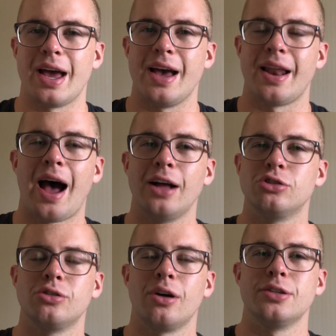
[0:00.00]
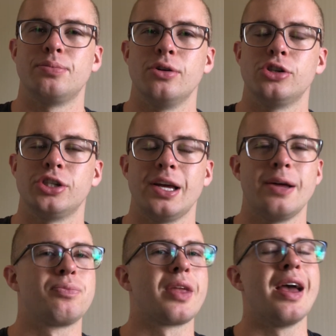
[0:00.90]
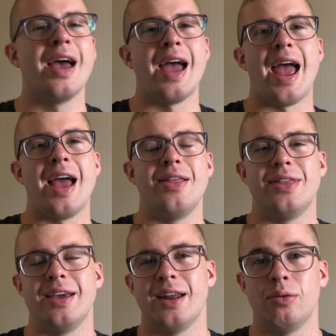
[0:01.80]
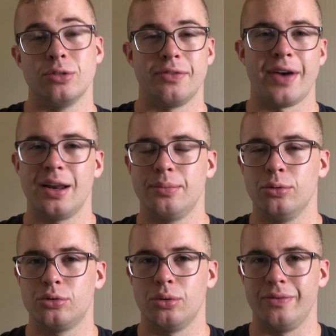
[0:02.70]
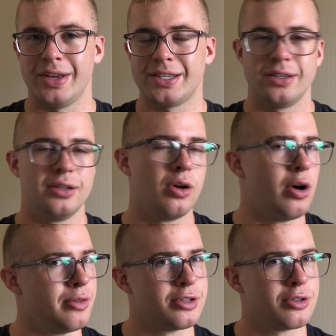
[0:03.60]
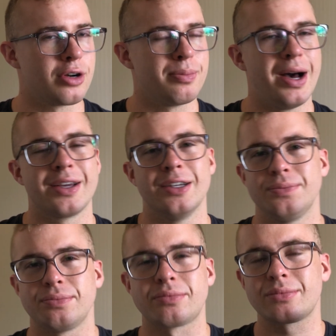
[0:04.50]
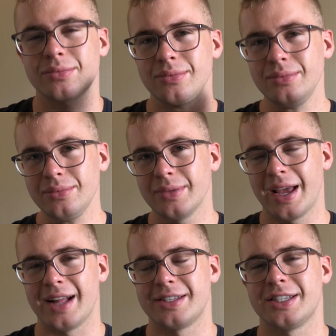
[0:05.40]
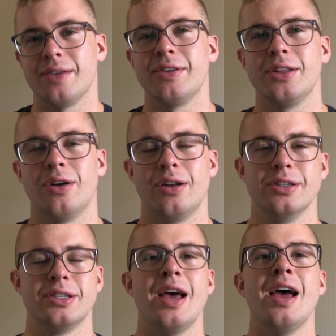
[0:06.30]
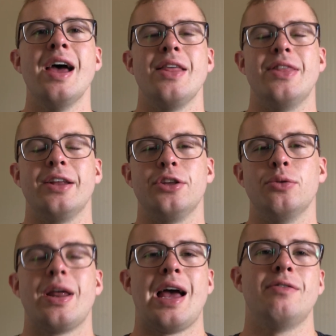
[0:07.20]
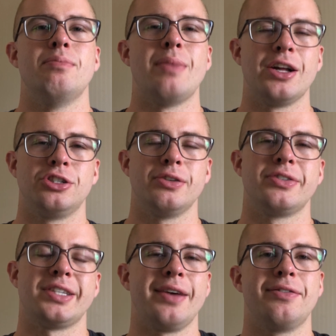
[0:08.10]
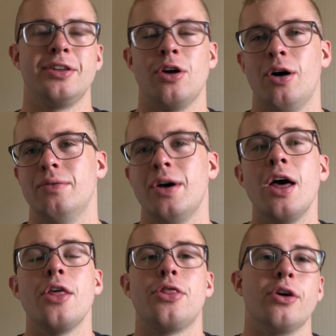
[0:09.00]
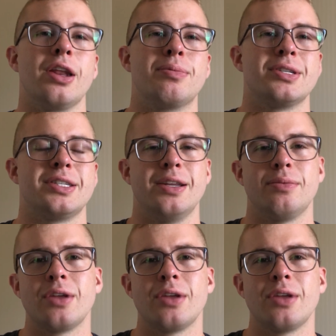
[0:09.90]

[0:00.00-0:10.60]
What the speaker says: at $100 per share, and then it was available to invest in on the stock market at $70, then you would have a margin of safety of 30%.